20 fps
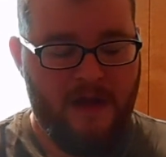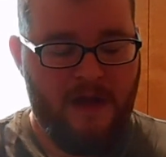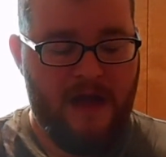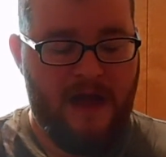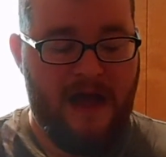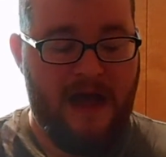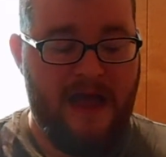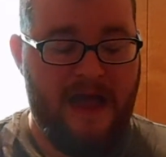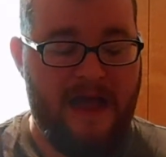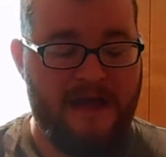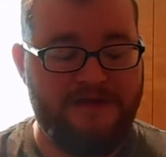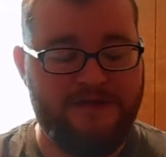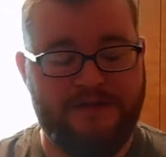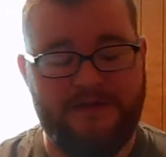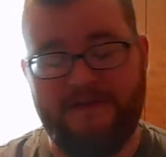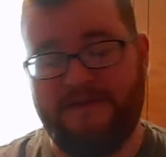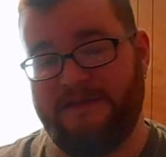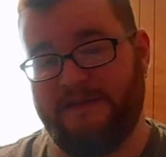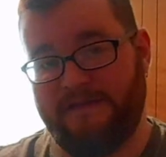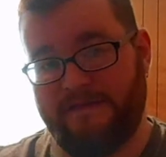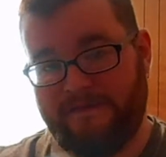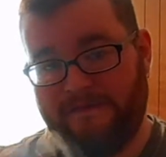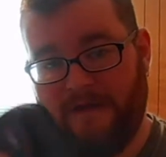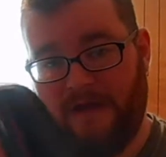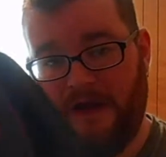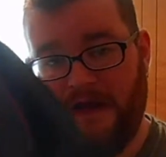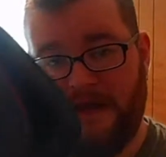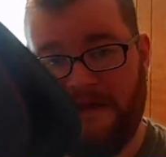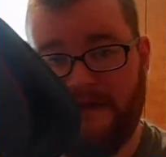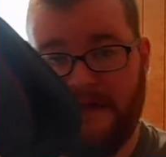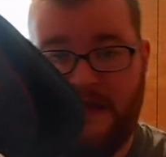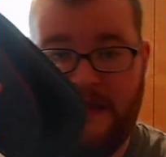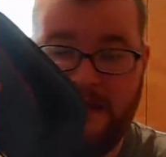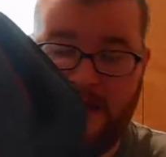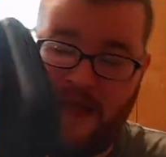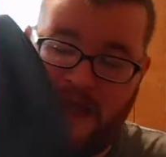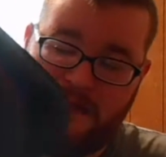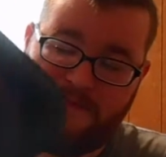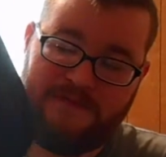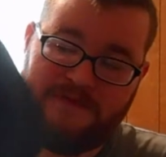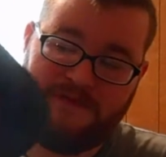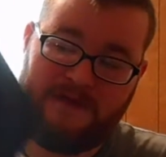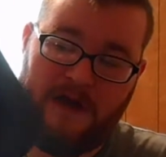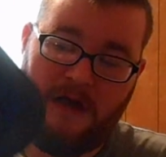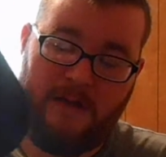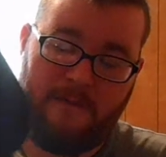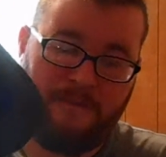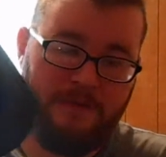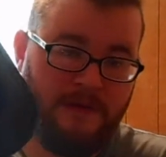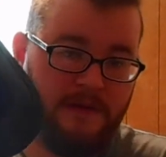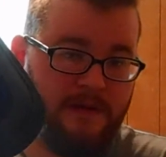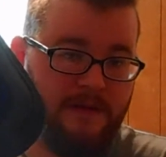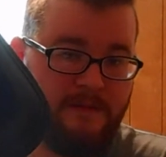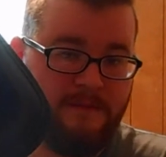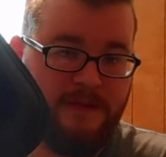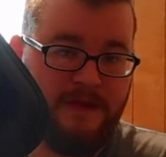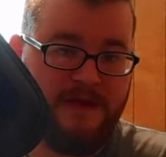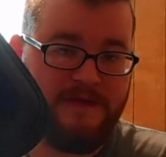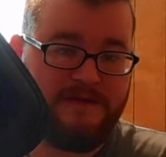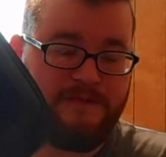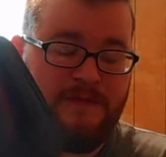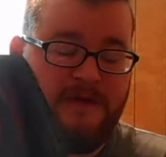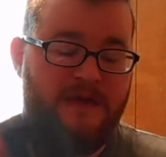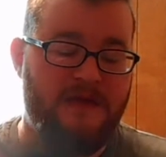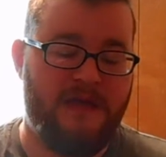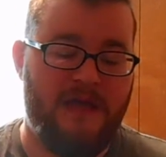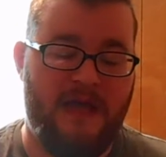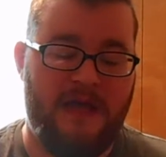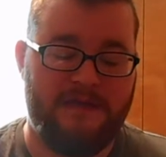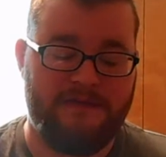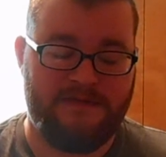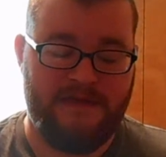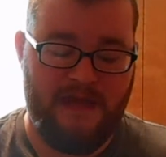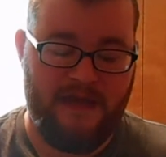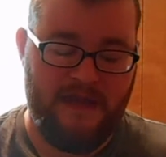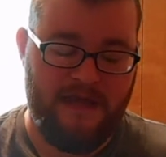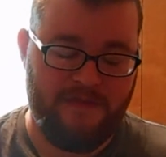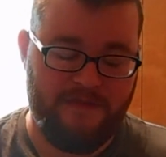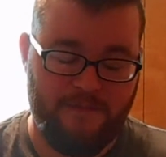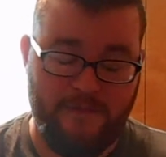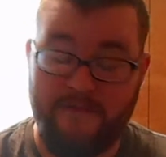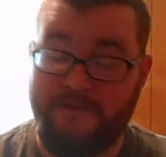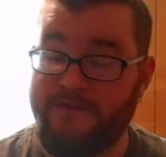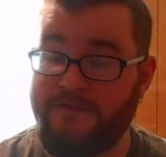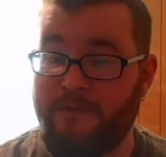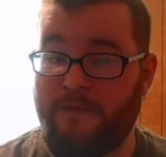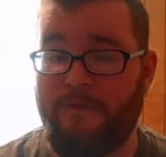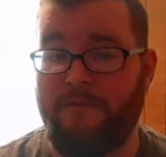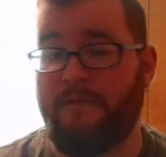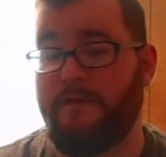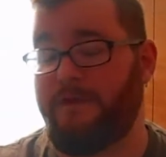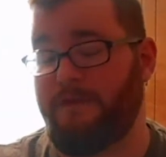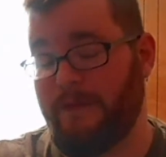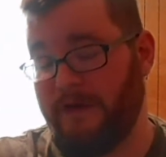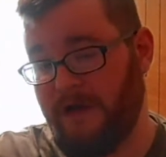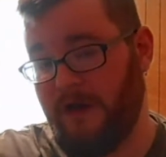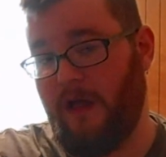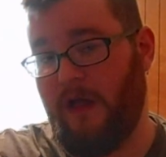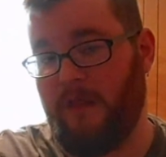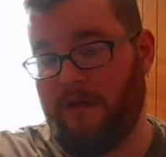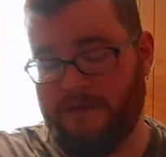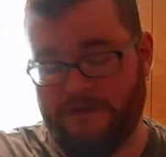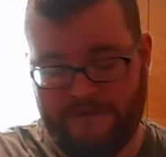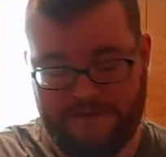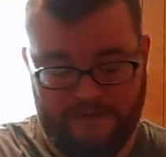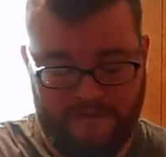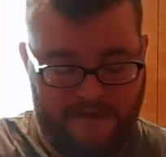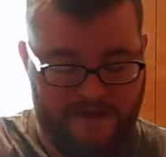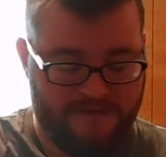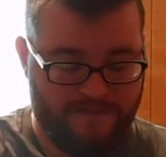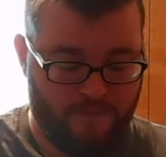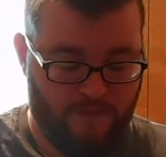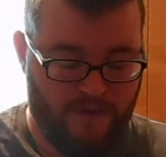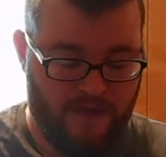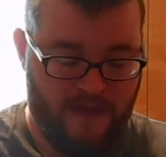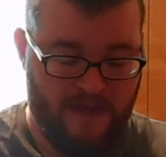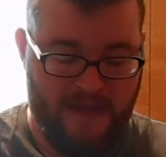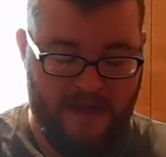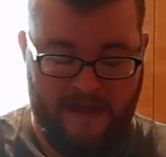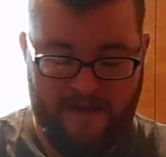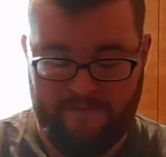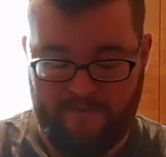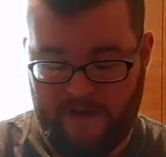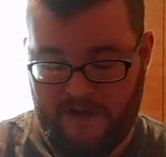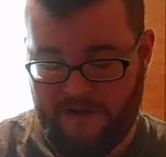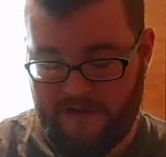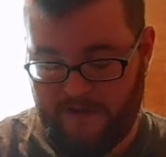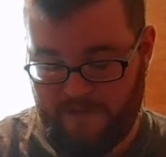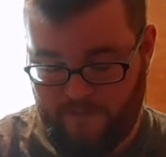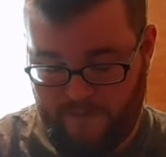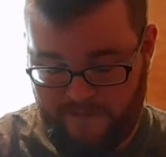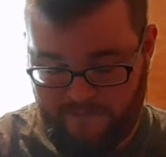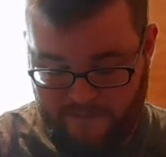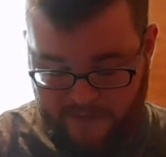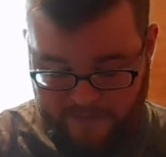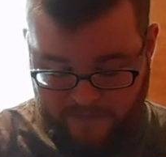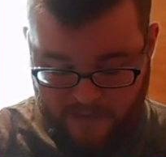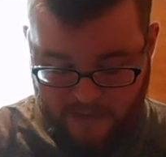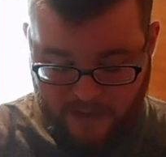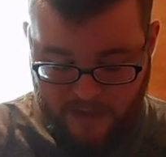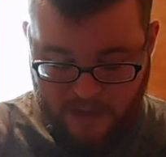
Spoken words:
I actually did find a GameStop PSP case at a thrift store for $3, so that's what I have right here with me.